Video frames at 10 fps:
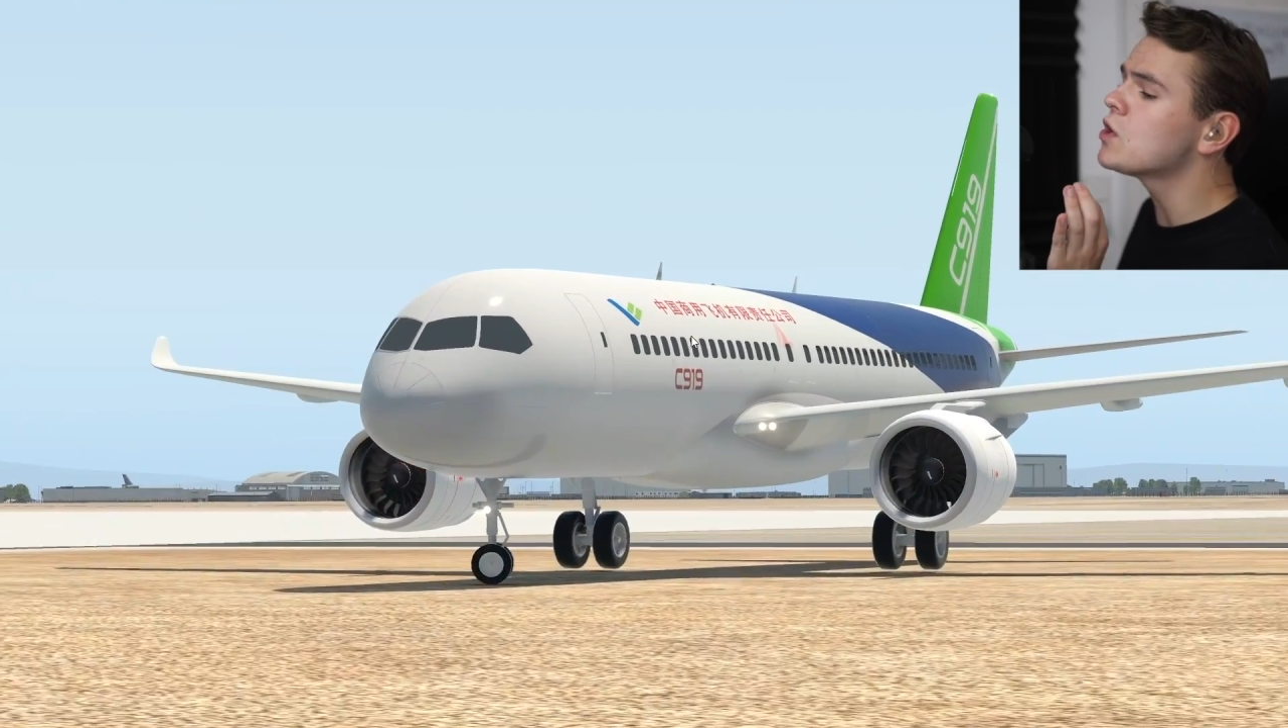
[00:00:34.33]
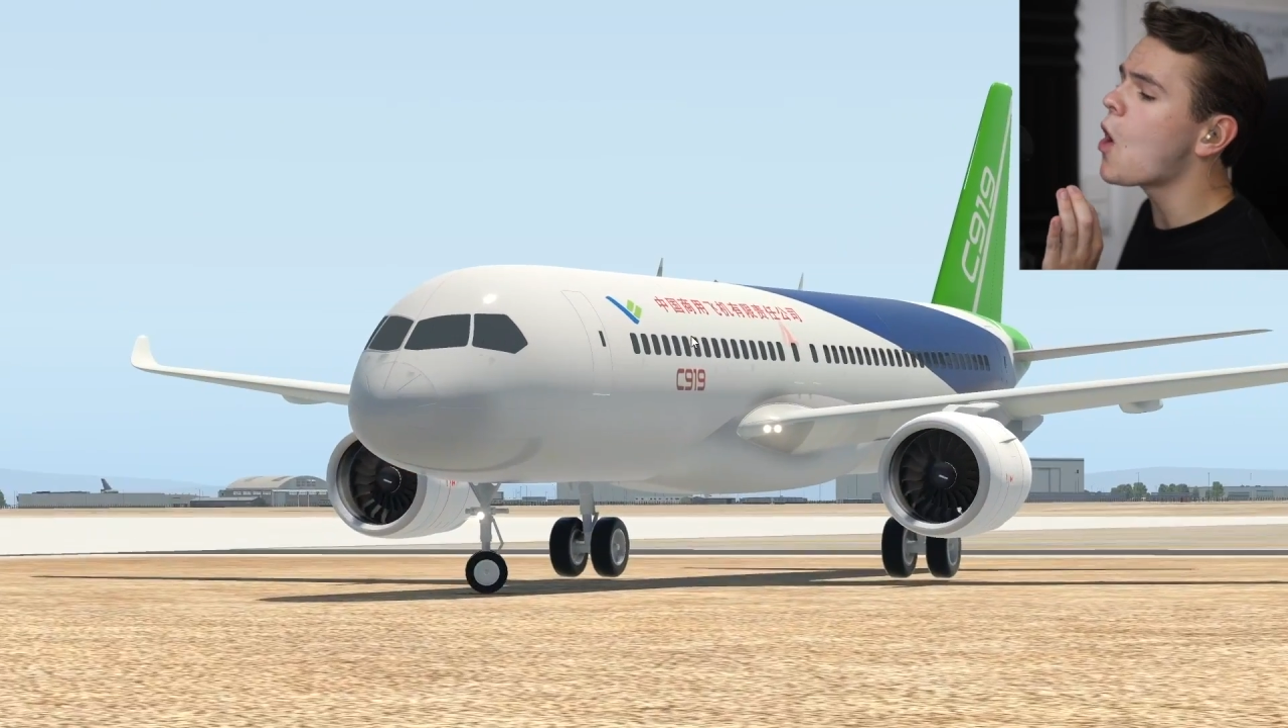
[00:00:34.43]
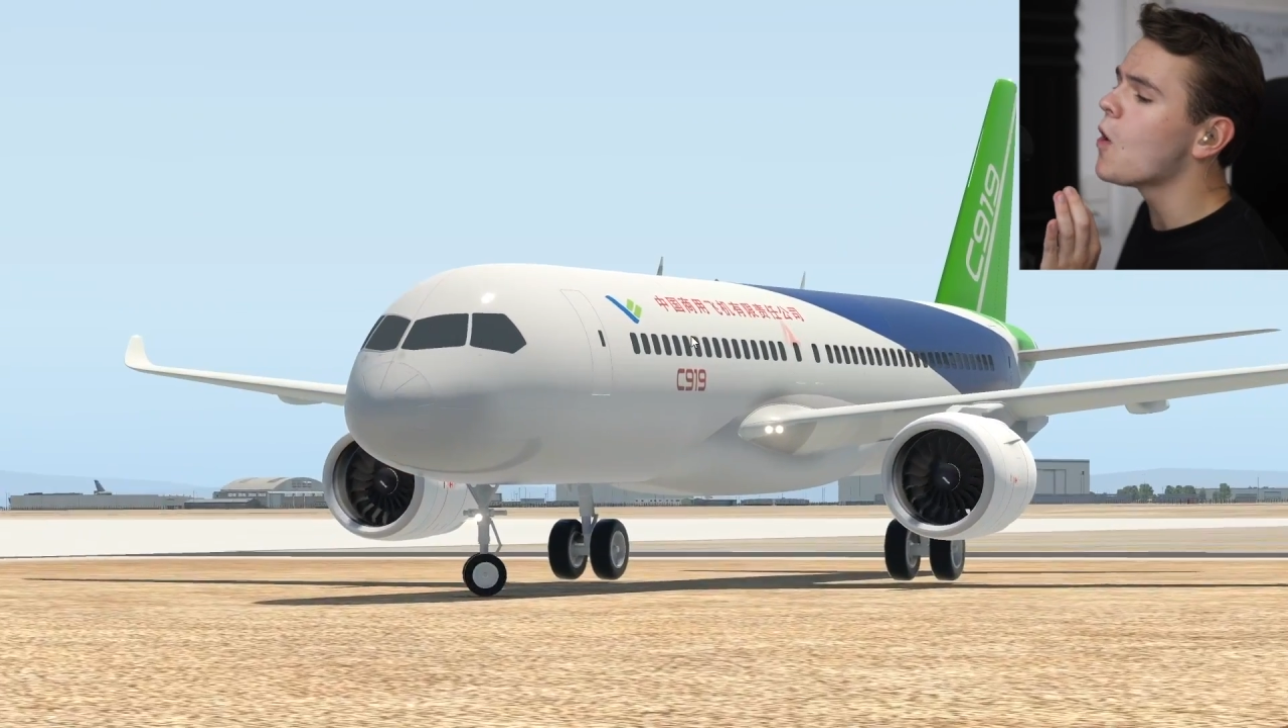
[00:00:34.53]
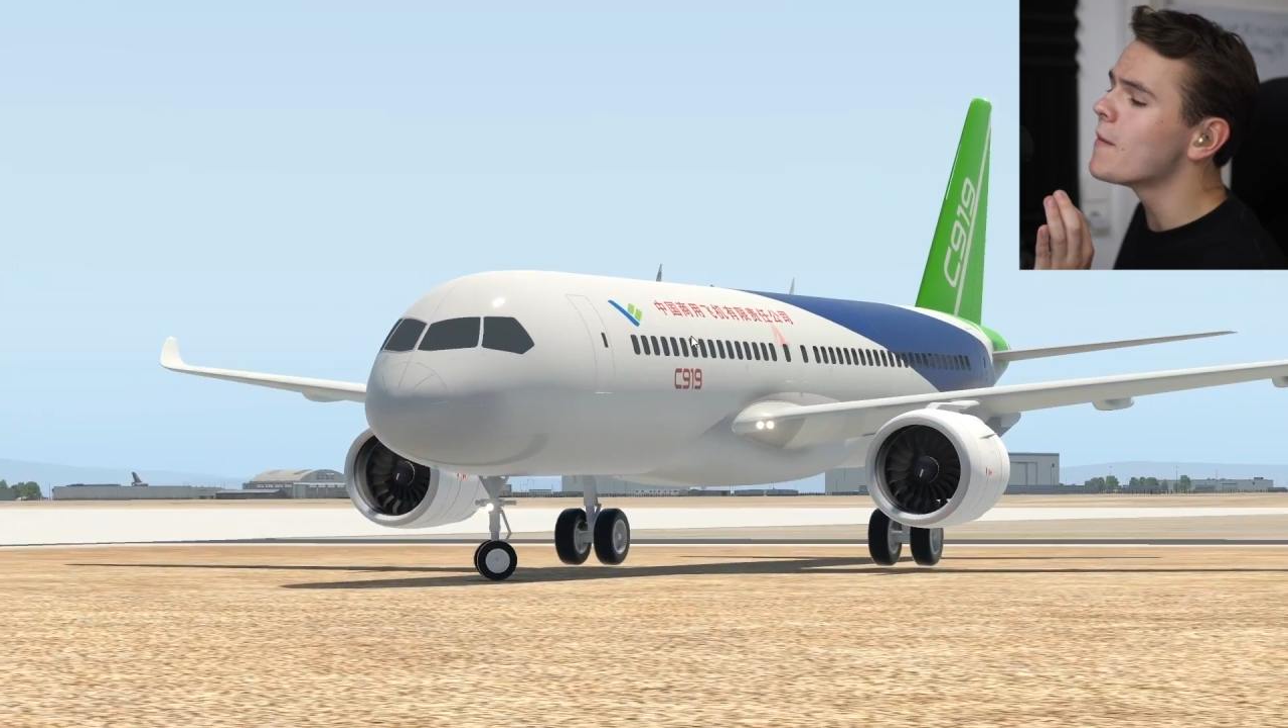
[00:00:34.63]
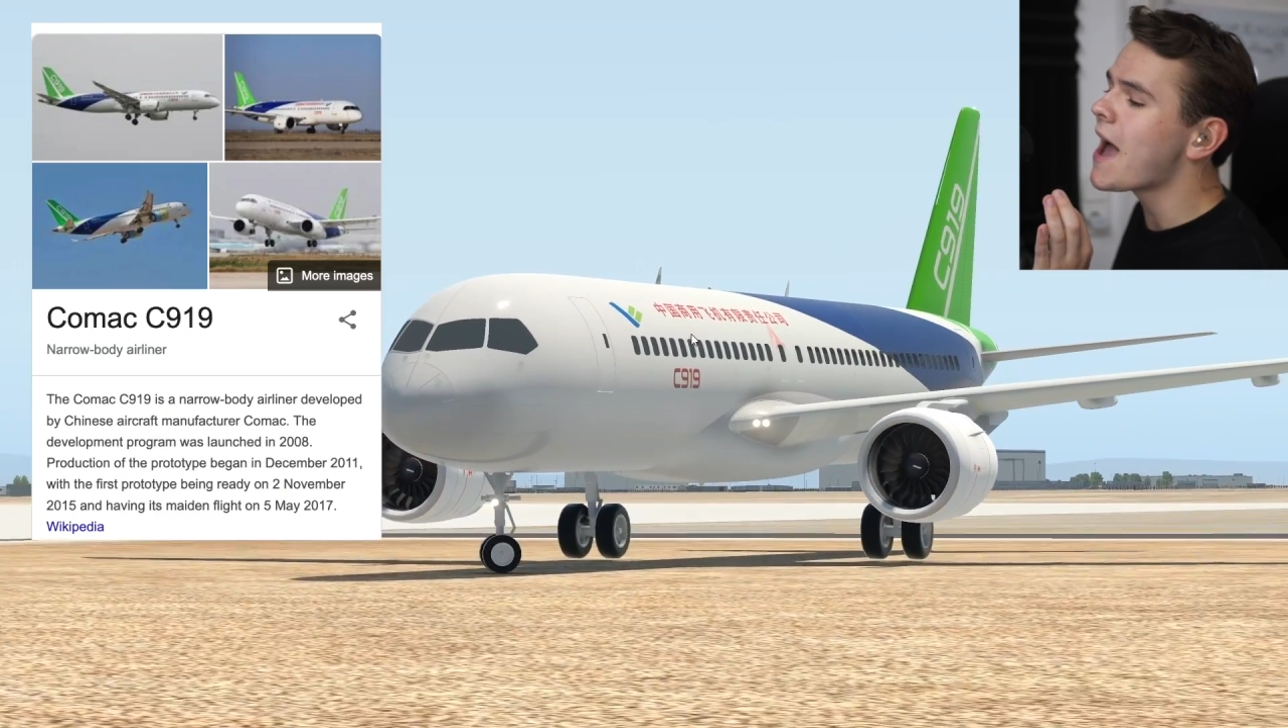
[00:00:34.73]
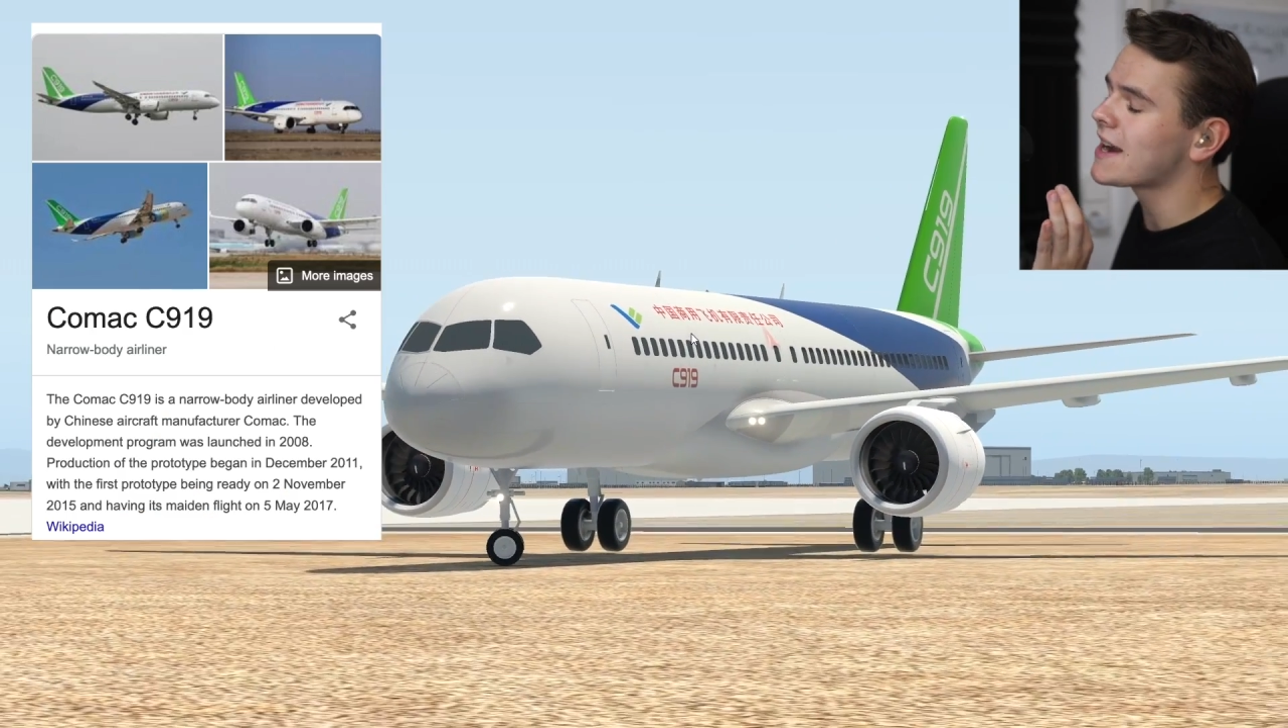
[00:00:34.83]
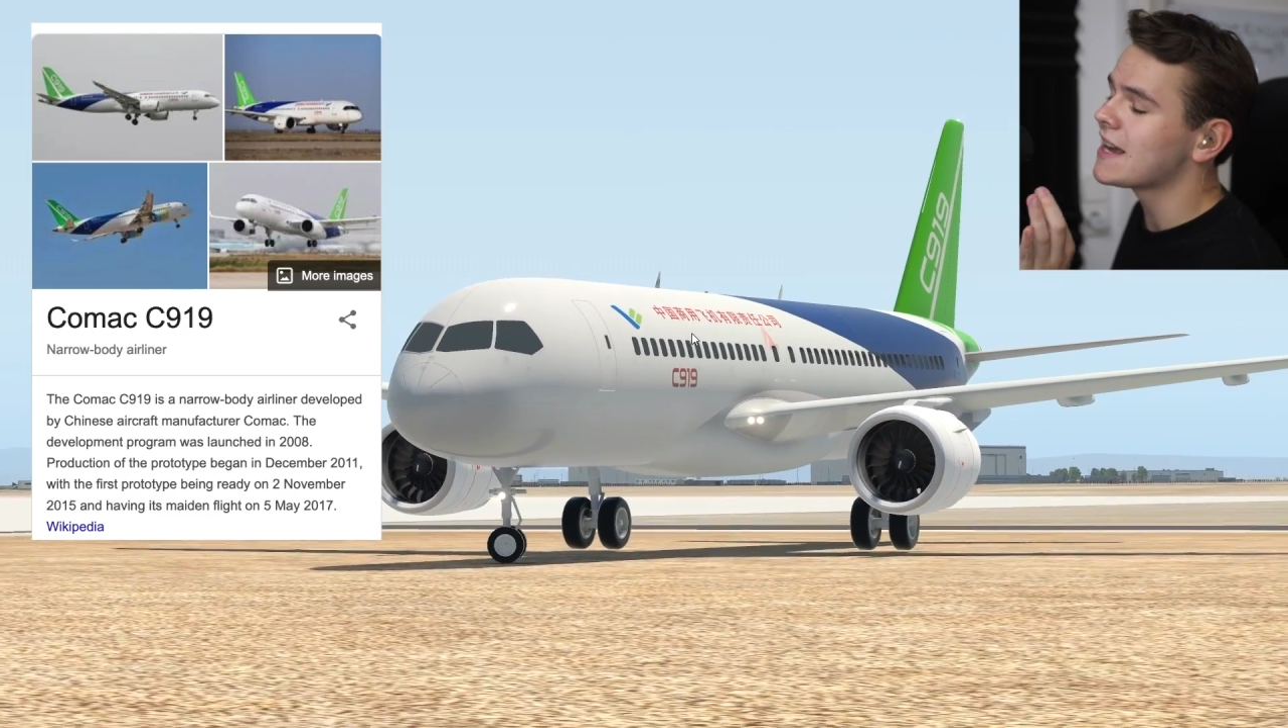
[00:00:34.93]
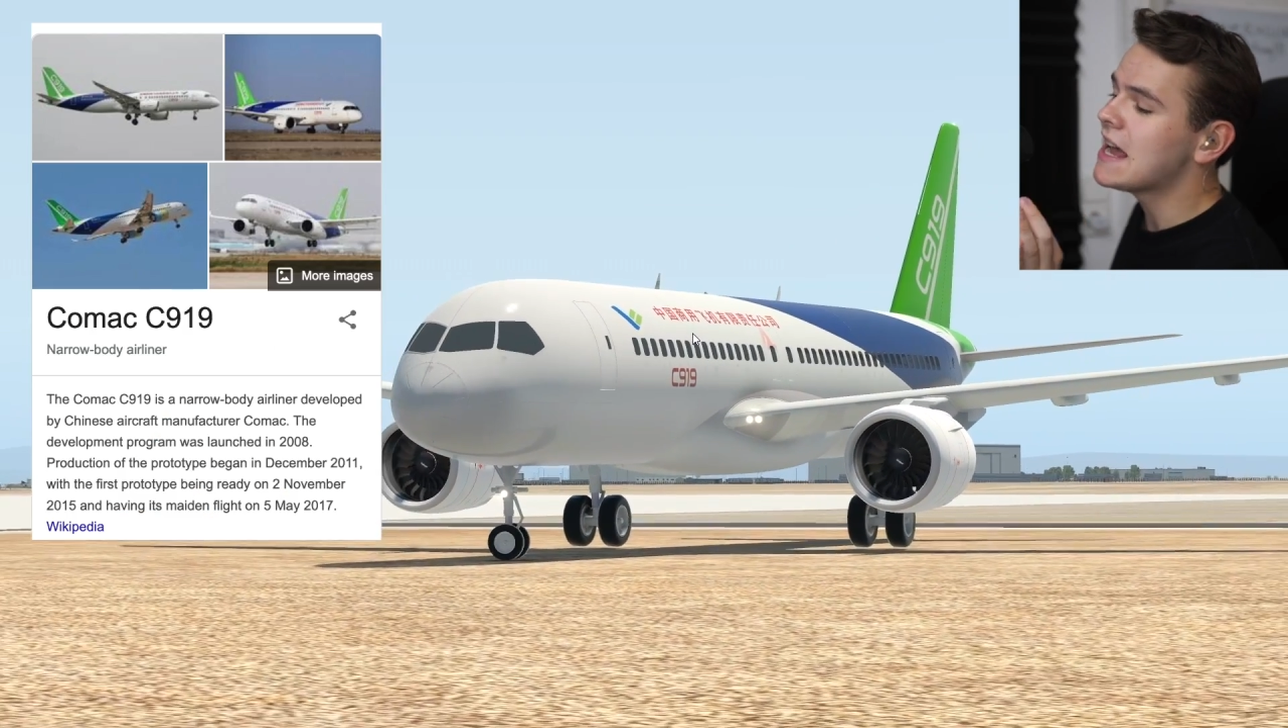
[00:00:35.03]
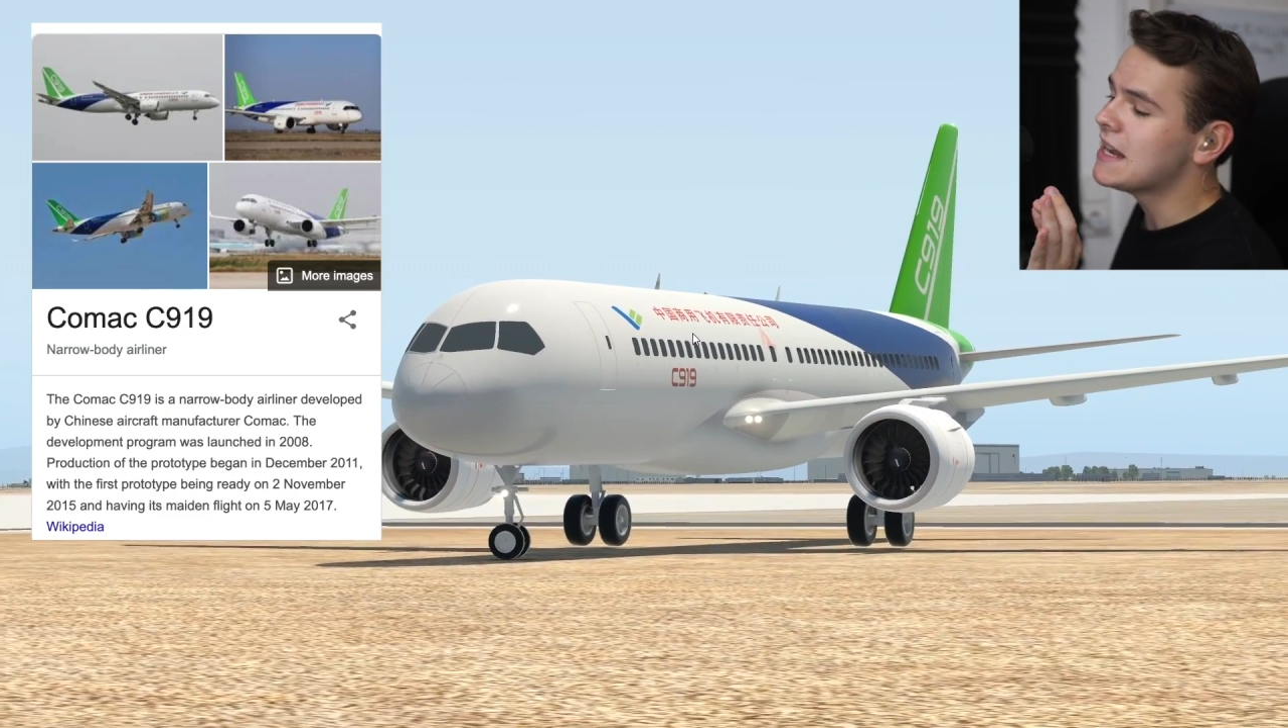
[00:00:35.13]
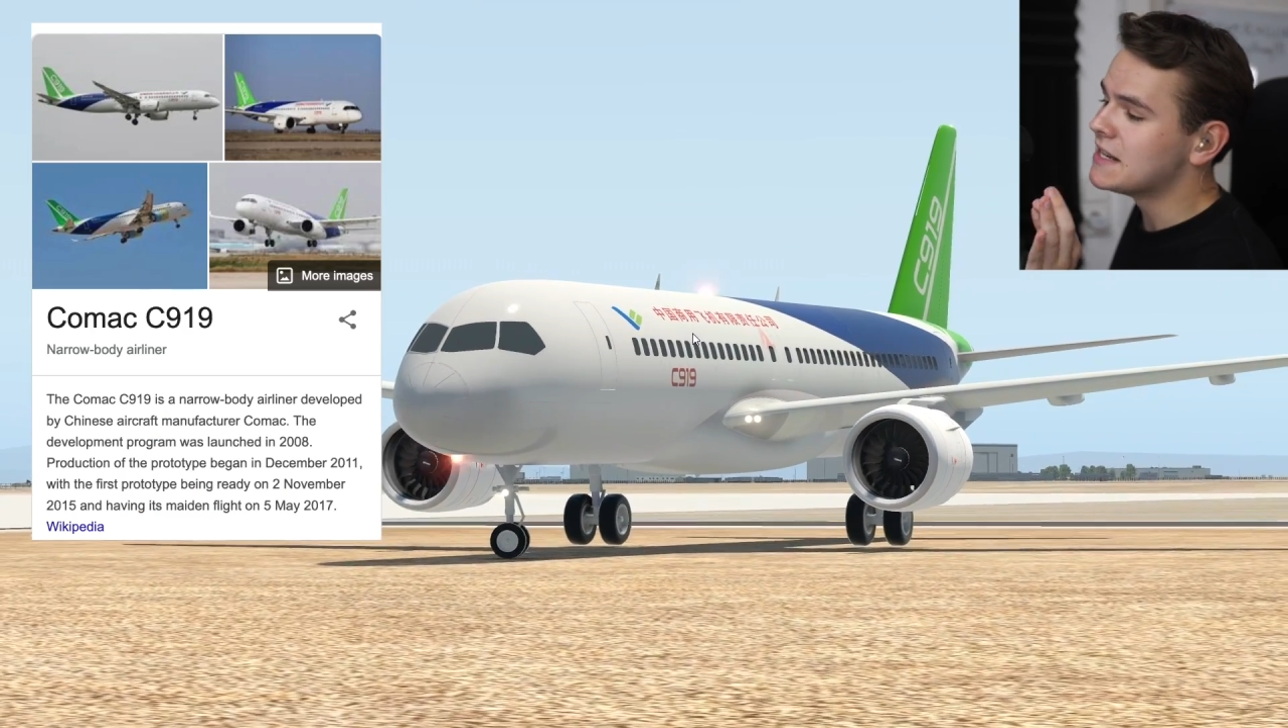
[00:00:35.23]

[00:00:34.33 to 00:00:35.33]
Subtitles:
COMAC